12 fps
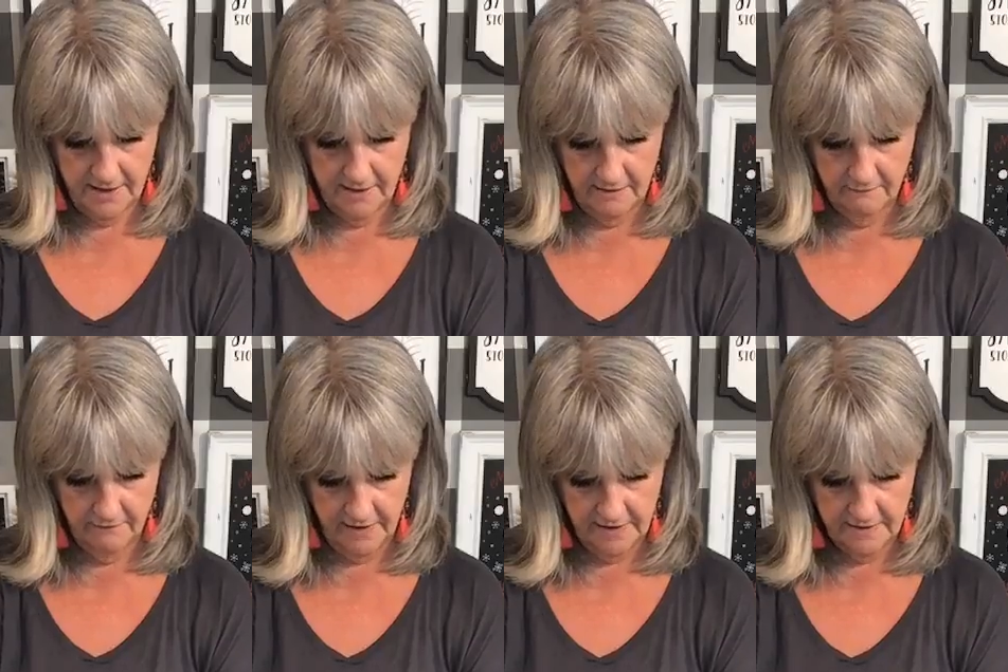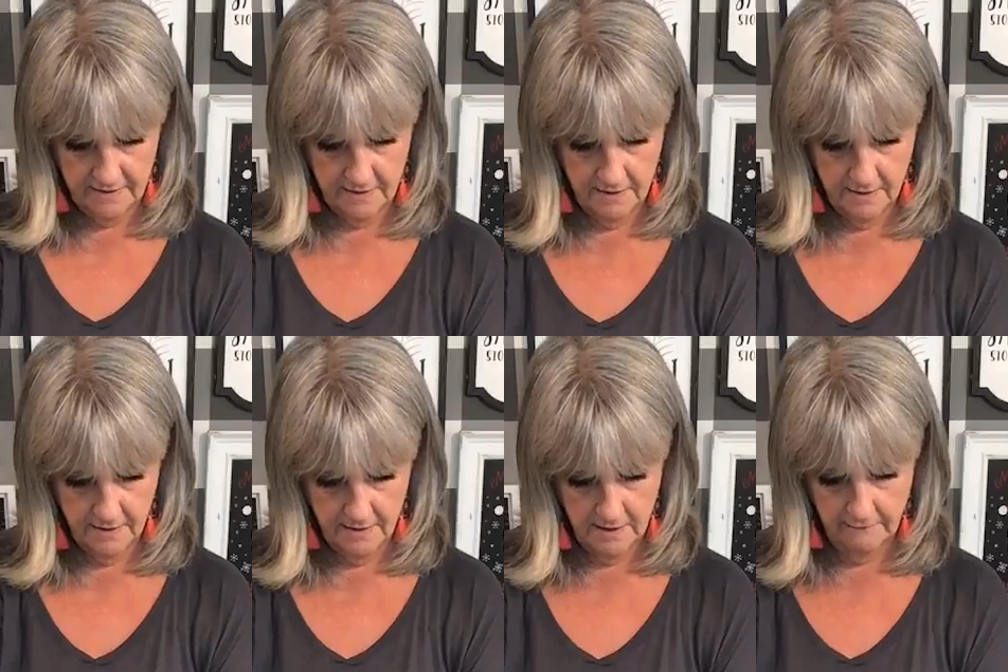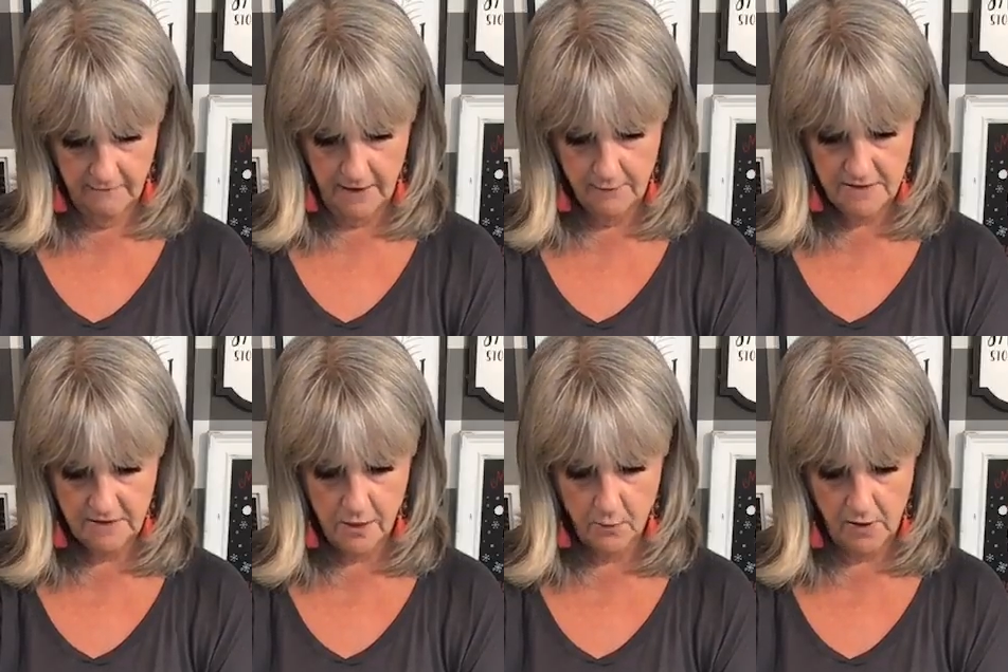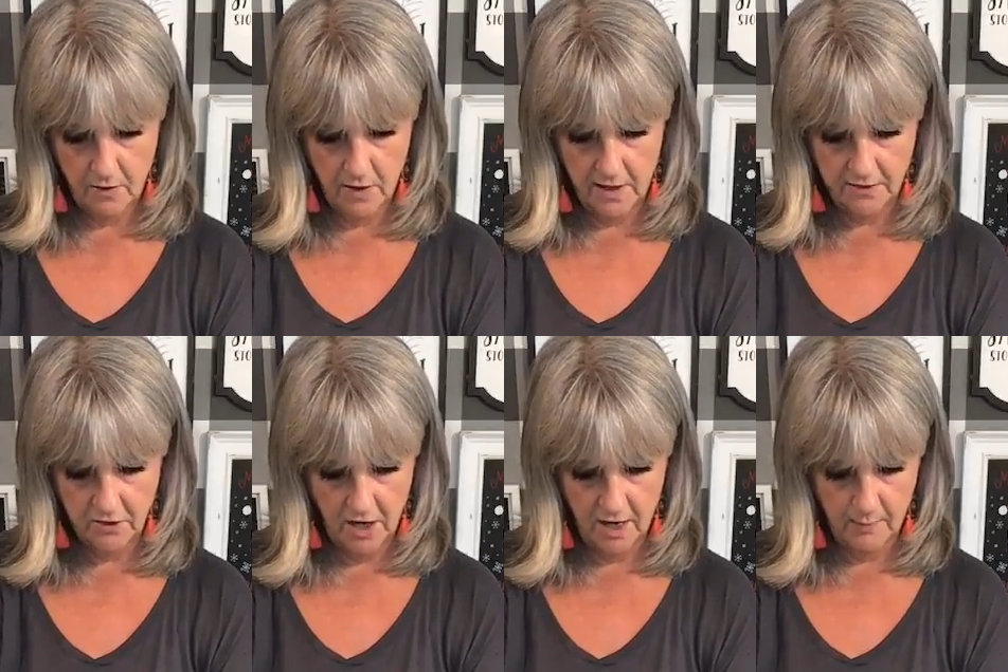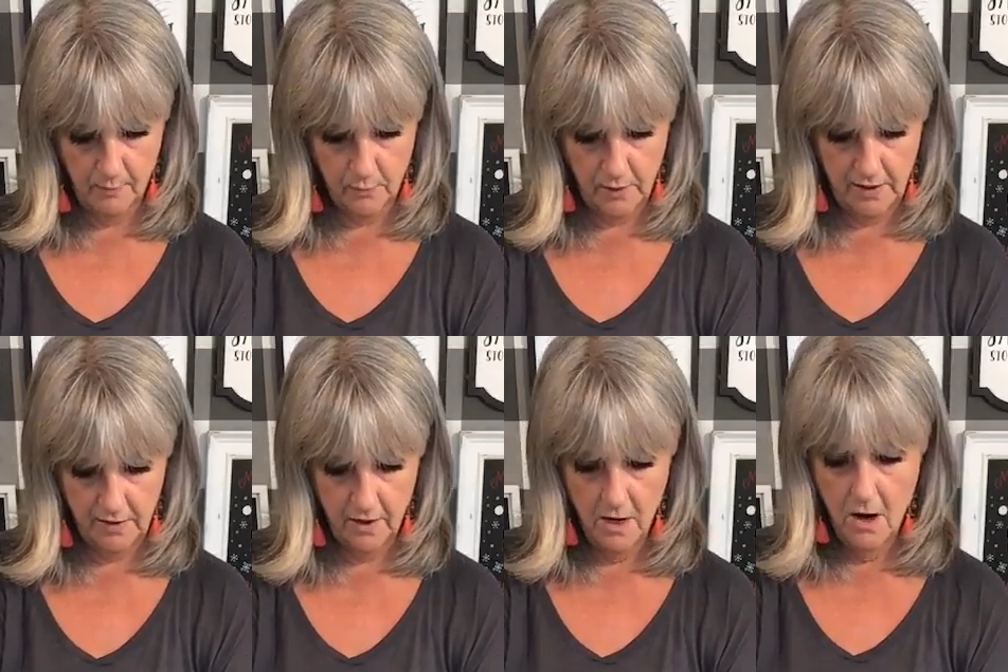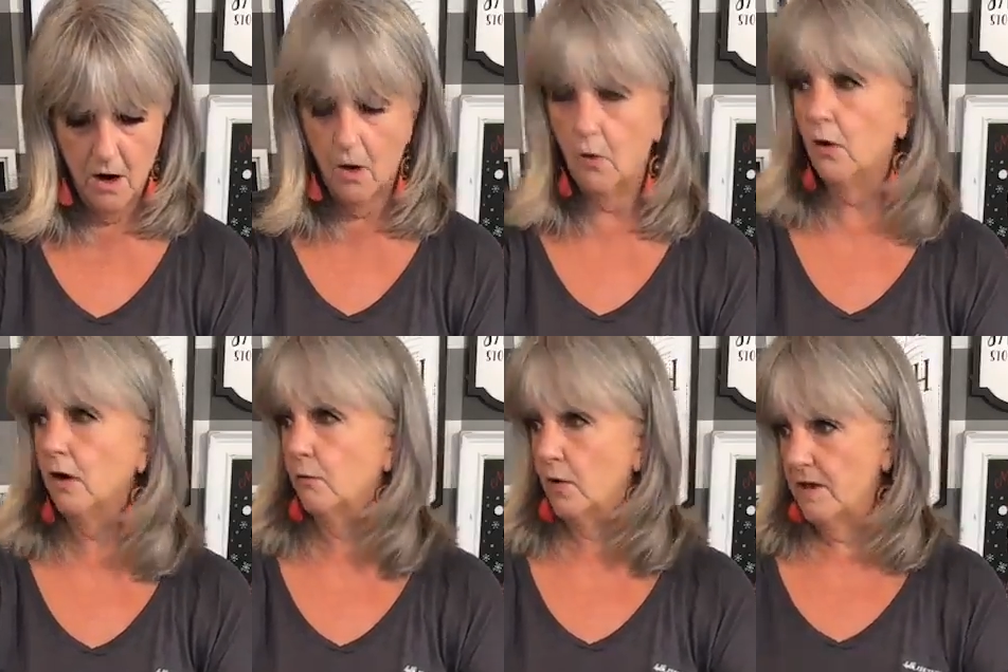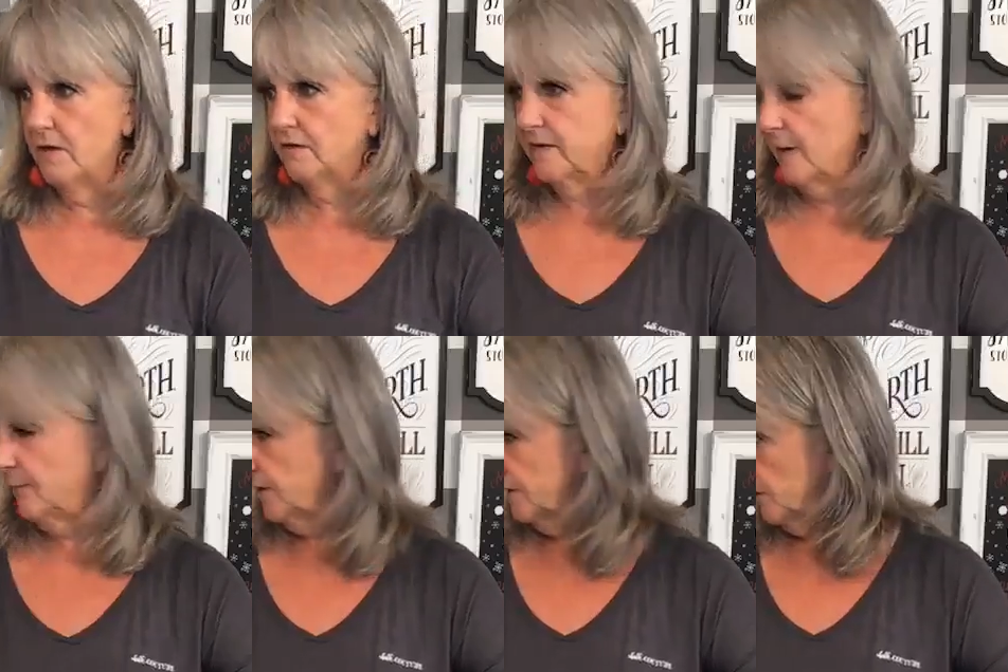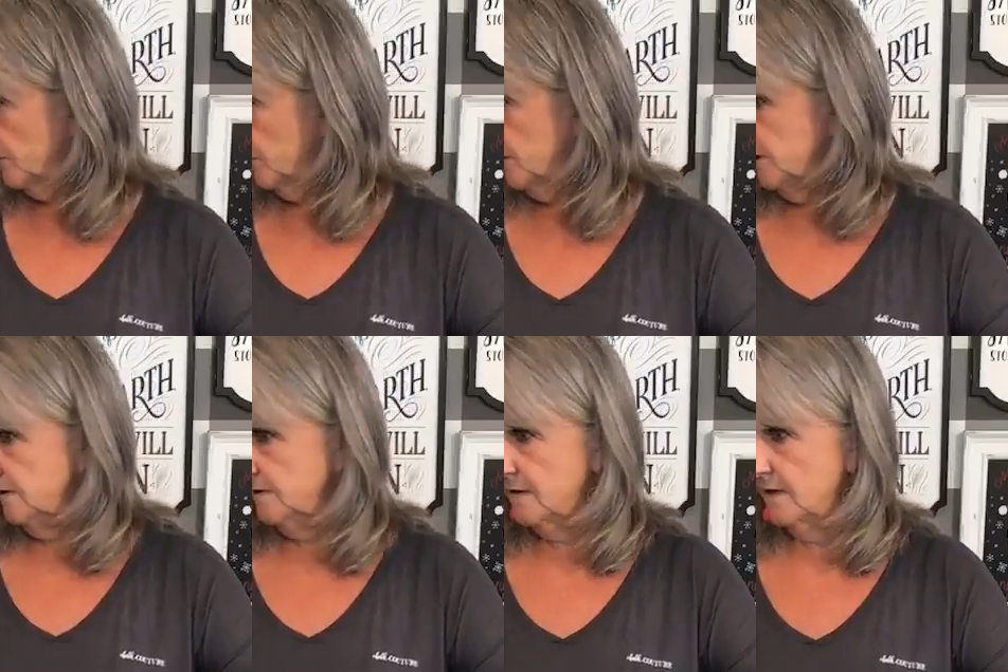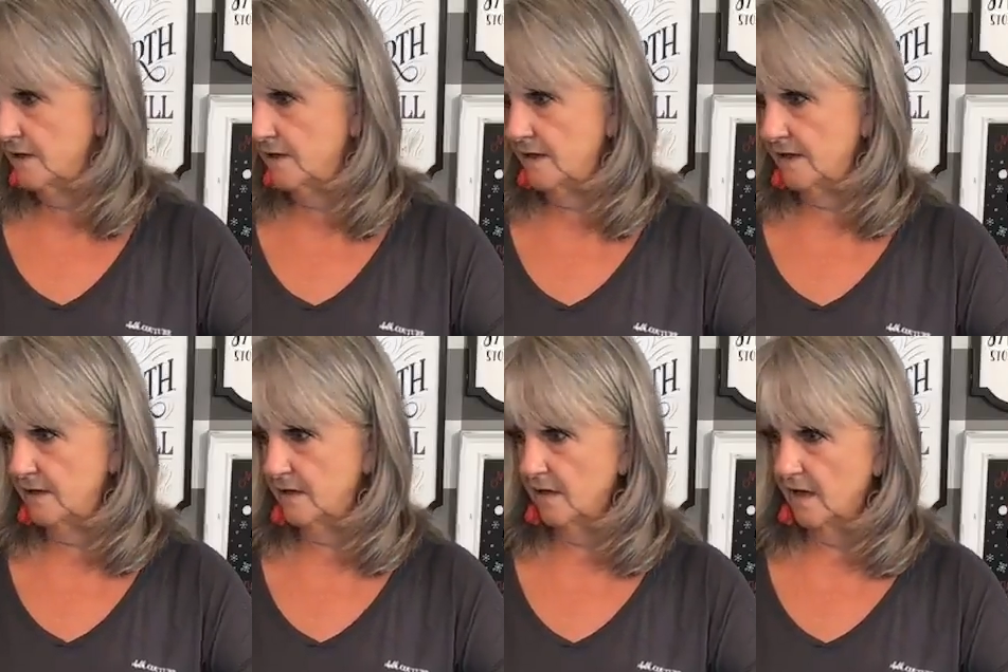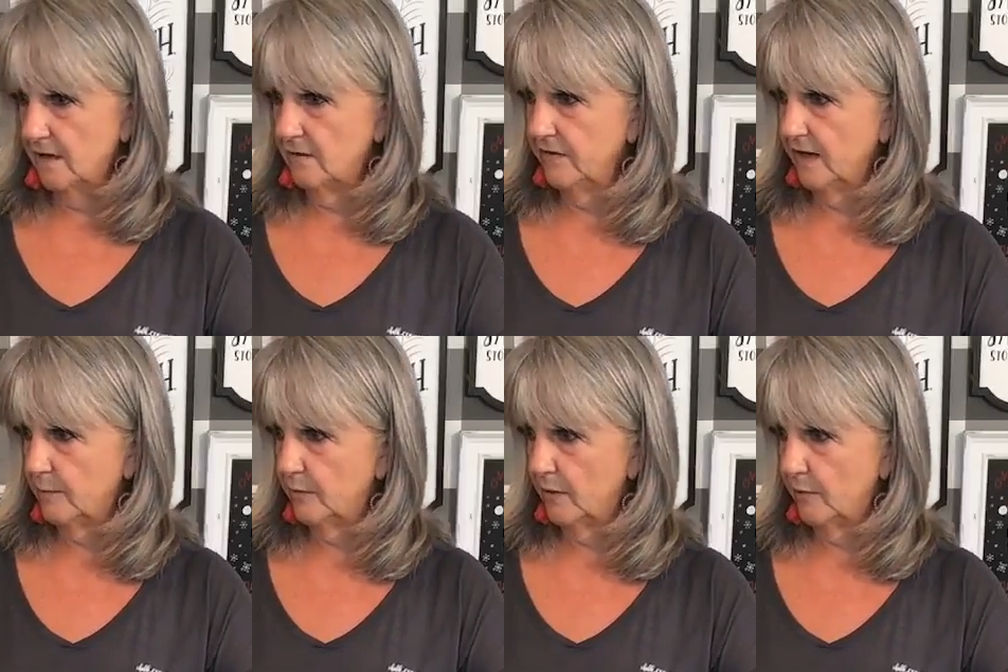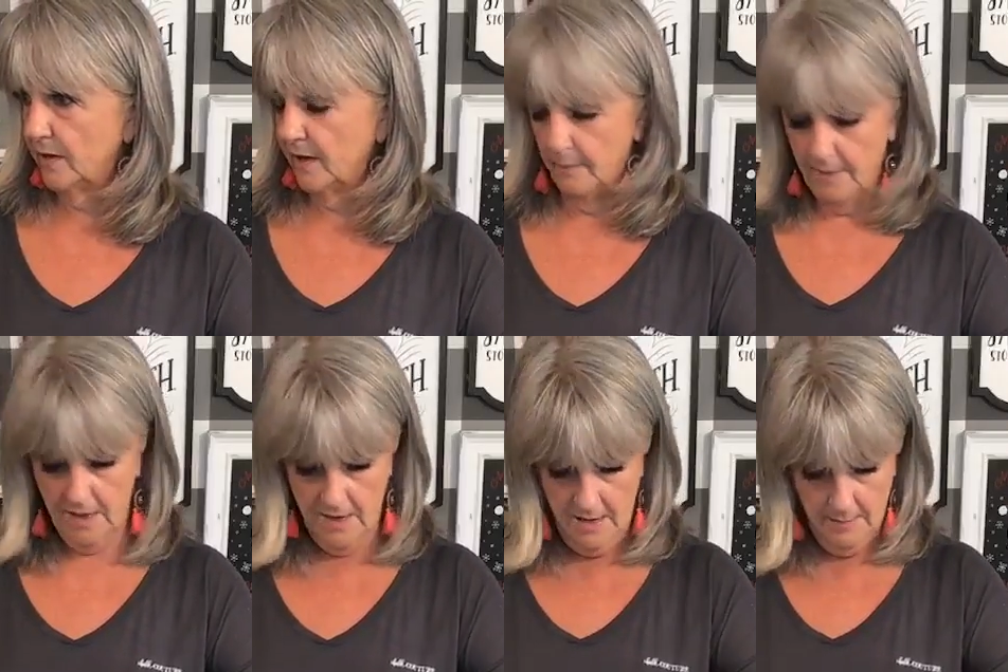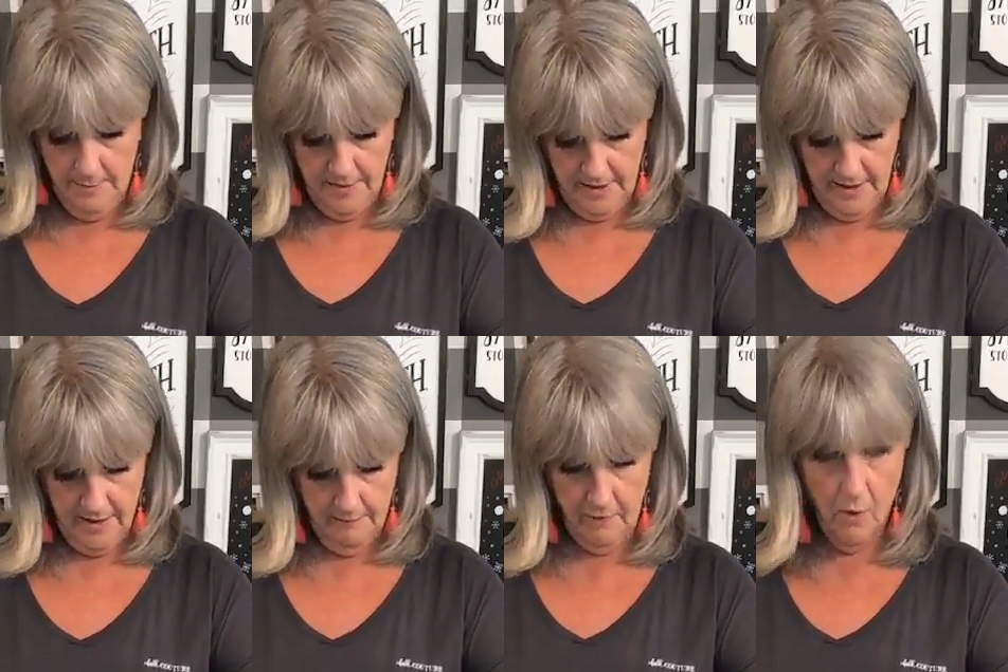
So that's why I didn't fuzz. If I was going on a chalkboard or one of those cupboard doors that, I don't think I brought one up,